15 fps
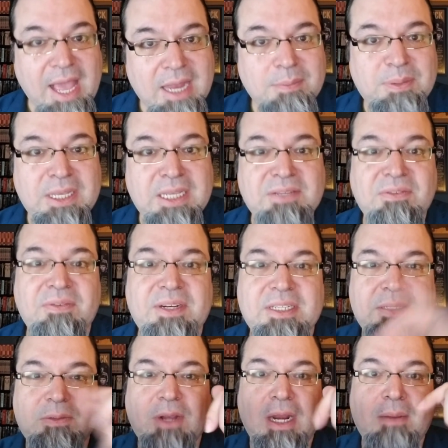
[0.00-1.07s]
And please feel free to
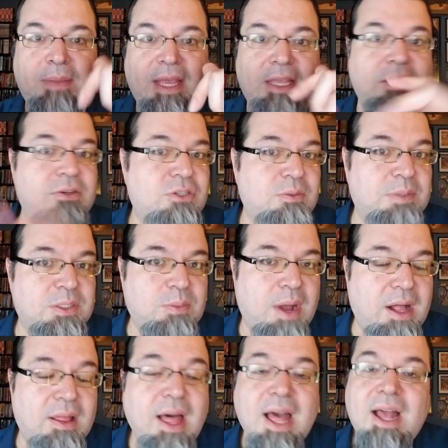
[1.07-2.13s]
subscribe to me at YouTube as
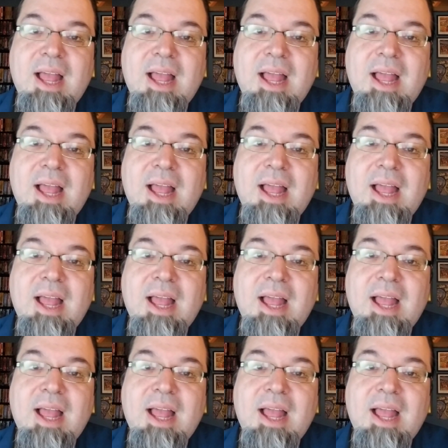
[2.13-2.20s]
well.